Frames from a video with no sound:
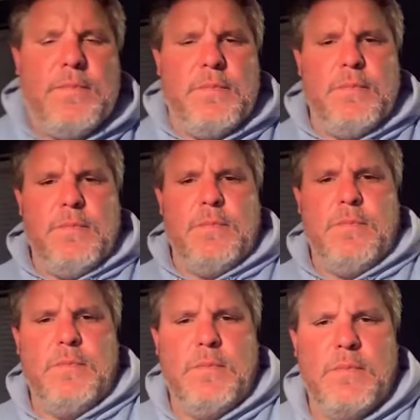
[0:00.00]

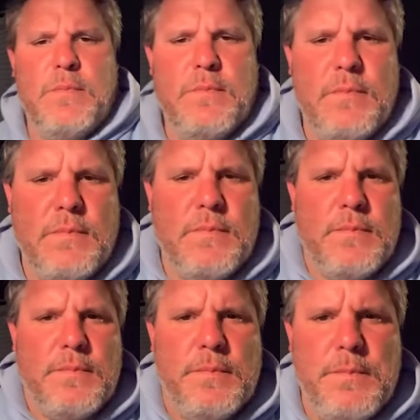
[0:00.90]

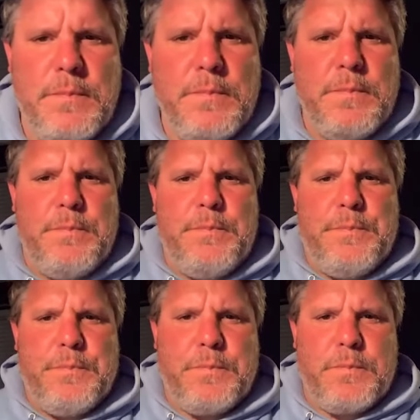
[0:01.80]

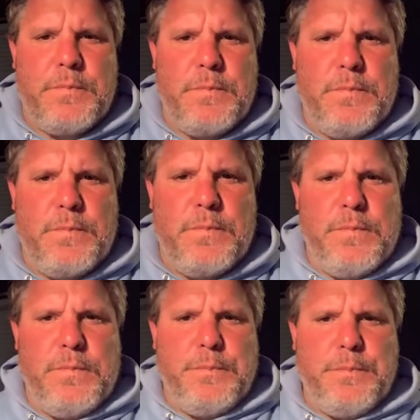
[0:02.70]

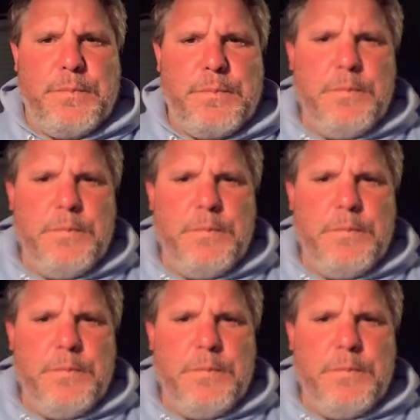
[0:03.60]
(silent)